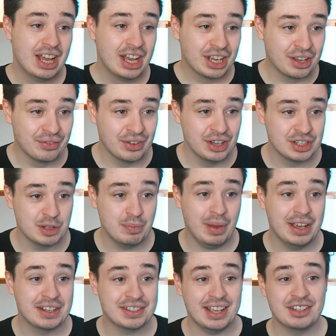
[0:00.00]
converted
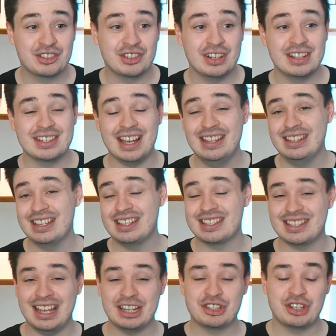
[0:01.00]
by Sanchez, and then
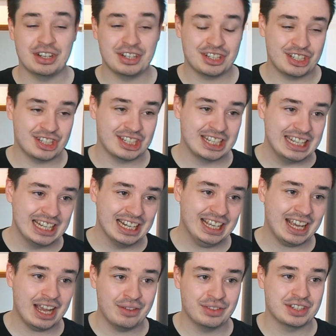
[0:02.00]
Sanchez
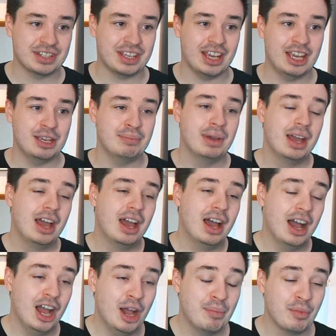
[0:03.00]
sealing out this game
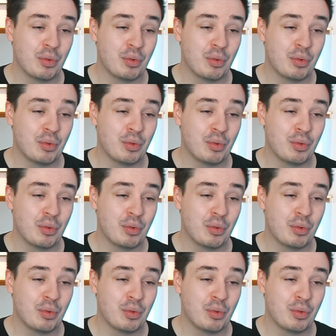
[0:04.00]
um,